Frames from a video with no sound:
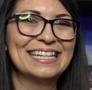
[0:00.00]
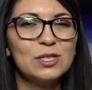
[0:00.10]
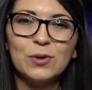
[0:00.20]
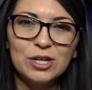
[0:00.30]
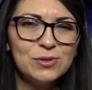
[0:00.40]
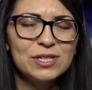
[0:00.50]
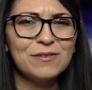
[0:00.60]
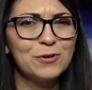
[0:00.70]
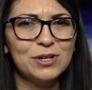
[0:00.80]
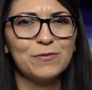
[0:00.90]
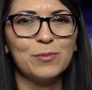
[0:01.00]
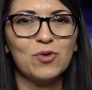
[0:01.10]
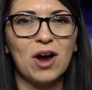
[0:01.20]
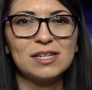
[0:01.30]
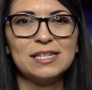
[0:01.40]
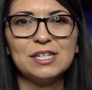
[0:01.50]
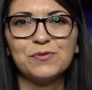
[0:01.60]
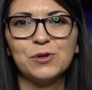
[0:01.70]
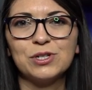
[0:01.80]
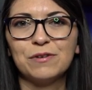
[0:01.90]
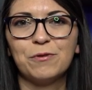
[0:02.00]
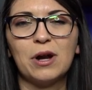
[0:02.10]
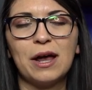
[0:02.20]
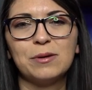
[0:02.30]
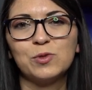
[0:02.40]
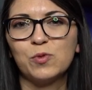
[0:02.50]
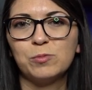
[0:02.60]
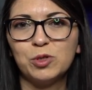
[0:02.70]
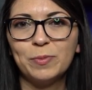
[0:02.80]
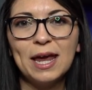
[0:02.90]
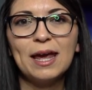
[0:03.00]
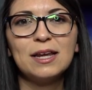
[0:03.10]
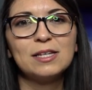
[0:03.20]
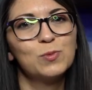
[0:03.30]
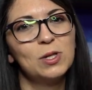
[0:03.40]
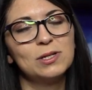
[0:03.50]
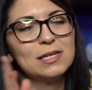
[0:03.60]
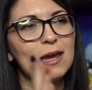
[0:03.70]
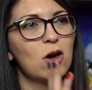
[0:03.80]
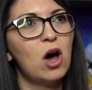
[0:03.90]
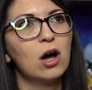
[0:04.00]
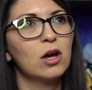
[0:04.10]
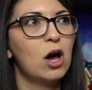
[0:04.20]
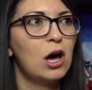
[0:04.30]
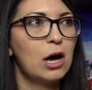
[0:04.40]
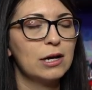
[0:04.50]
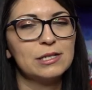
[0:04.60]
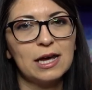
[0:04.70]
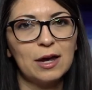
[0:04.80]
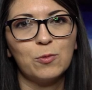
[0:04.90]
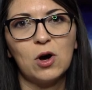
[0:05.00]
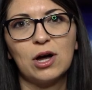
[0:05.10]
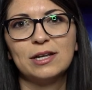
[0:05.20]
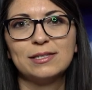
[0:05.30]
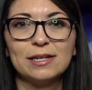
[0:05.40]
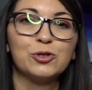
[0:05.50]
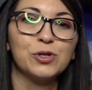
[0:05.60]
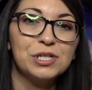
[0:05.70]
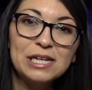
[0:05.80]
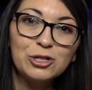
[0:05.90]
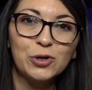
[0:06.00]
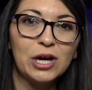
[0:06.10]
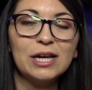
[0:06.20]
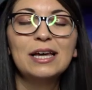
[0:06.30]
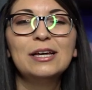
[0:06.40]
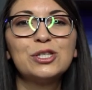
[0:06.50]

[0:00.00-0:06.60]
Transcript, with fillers: So I use several different proxies for different items from Japan, as well as like Hong Kong and Taiwan, etc., etc.